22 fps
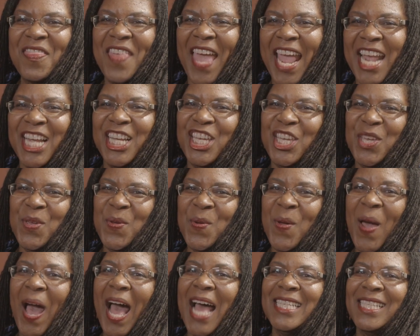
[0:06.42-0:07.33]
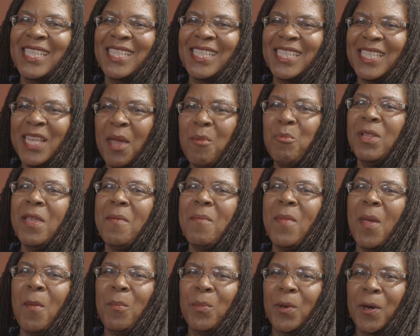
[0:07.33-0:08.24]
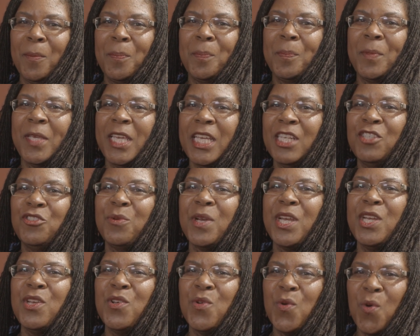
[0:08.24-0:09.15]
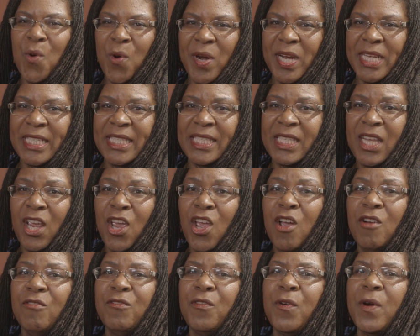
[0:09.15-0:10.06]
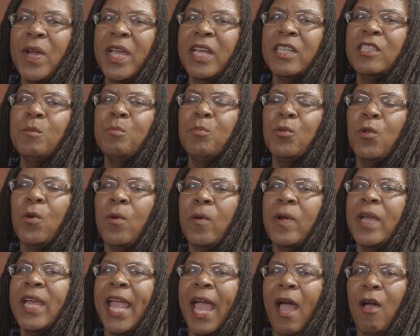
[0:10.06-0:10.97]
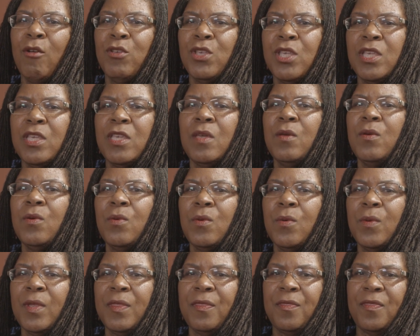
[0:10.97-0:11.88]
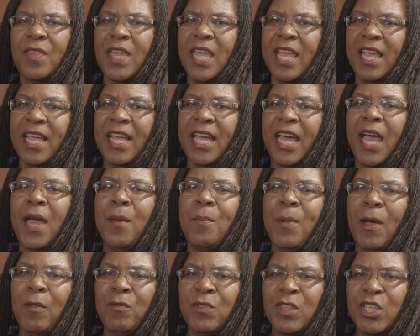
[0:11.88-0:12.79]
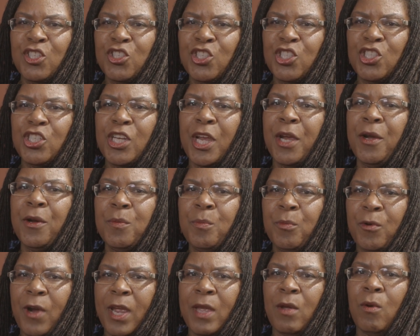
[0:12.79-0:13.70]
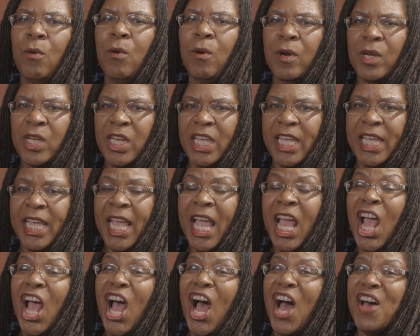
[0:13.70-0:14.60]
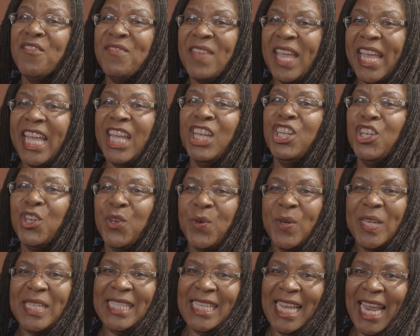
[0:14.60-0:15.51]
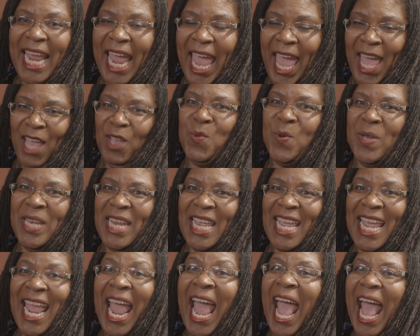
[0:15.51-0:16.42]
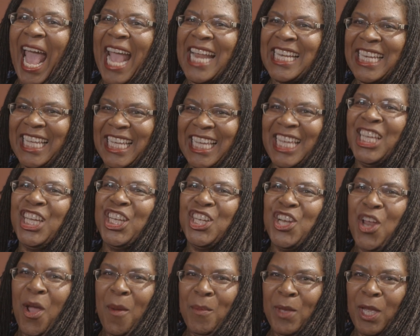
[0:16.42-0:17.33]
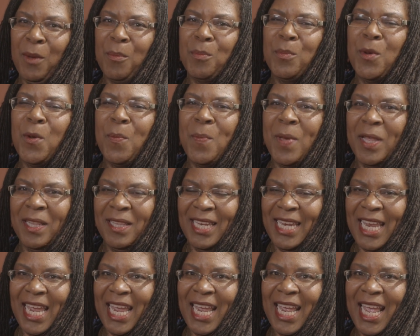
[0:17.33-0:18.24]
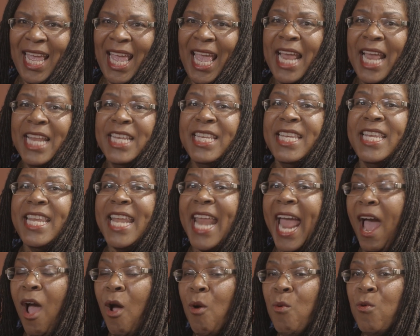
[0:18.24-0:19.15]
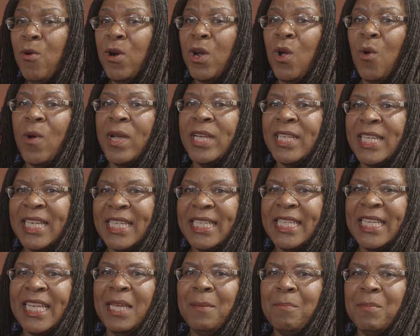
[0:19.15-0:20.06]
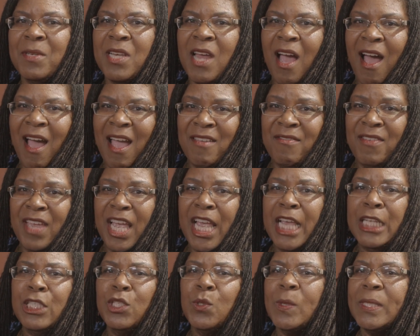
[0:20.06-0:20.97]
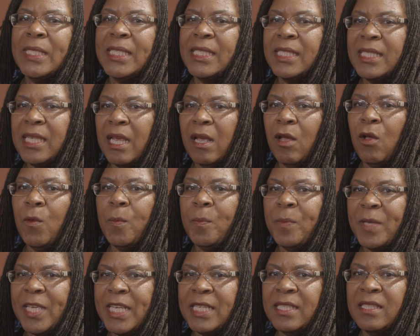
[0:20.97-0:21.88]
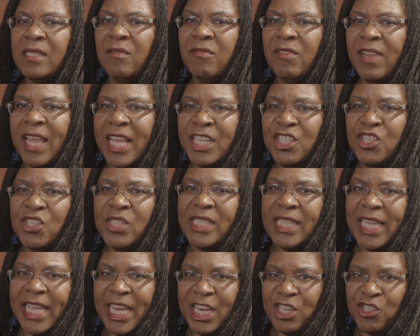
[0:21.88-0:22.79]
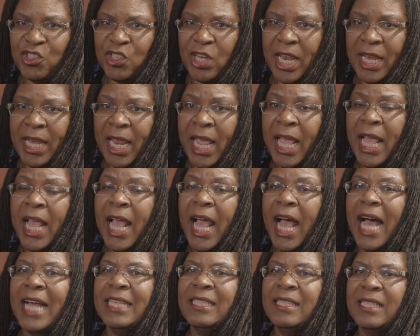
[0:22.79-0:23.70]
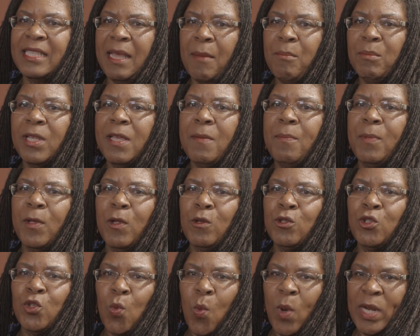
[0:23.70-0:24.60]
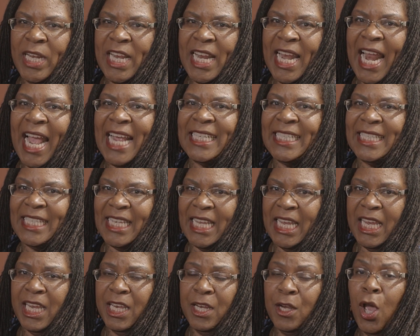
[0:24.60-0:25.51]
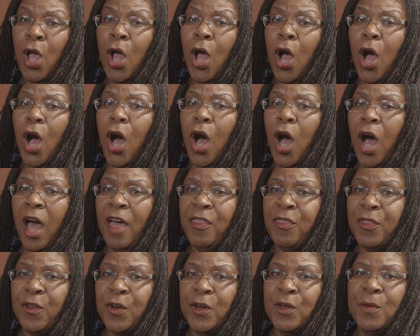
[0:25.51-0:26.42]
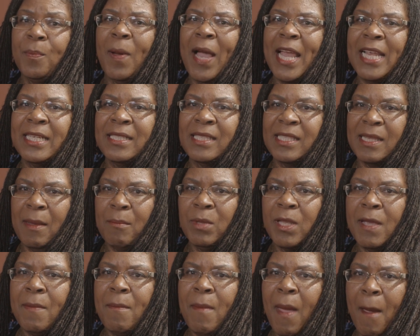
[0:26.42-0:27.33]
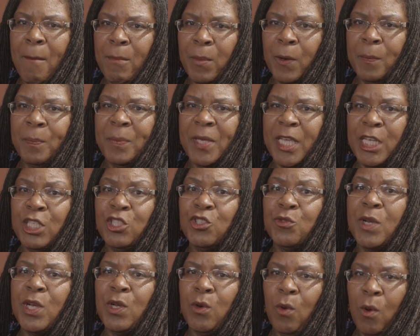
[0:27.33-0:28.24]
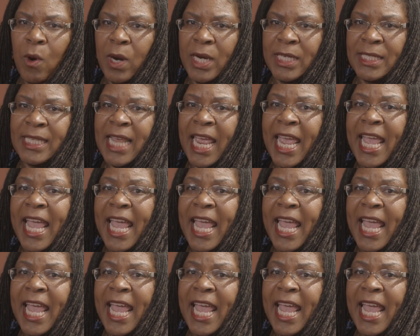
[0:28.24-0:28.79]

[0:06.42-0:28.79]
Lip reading: Thank you, Assemblymember Petrie Norris, for exploring how you think about the shared priority of increasing equity and economic mobility. Now we're going to deep dive into a single piece of legislation, Assembly Bill 2019, authored by Assemblymember Petrie Norris